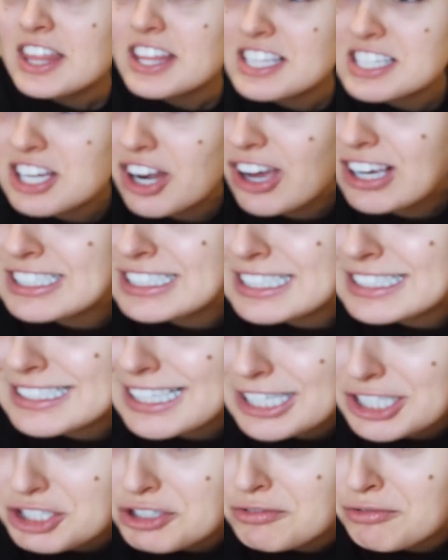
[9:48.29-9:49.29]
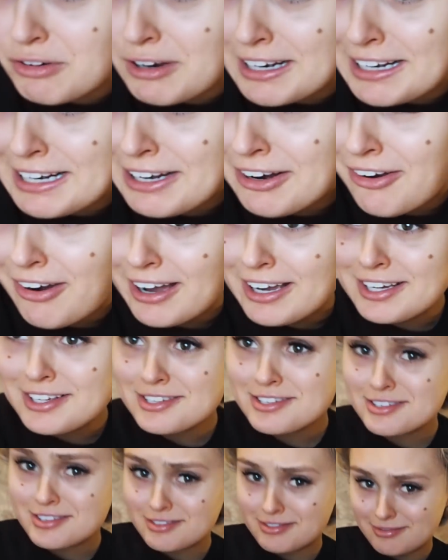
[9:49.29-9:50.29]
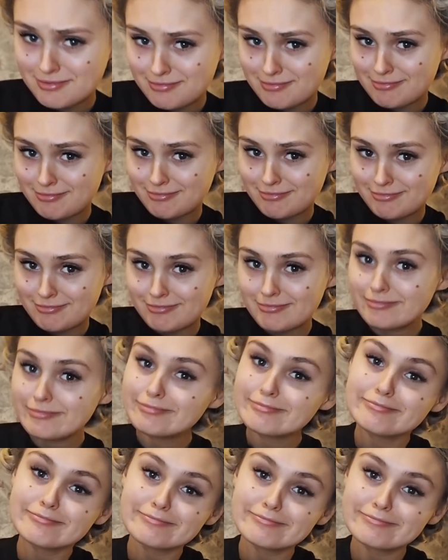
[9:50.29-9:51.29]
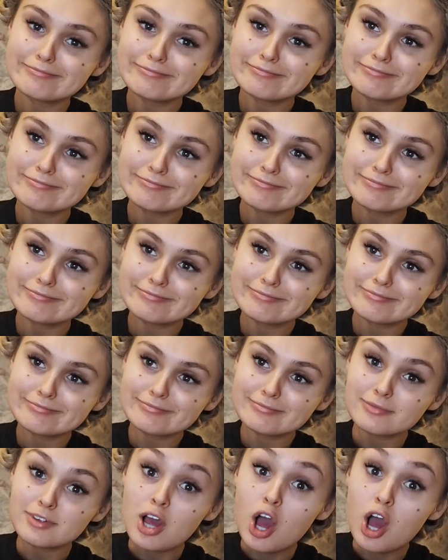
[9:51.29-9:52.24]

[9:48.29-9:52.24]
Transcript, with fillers: this lighting's actually really oh, nice. Do you, do you know how to bow?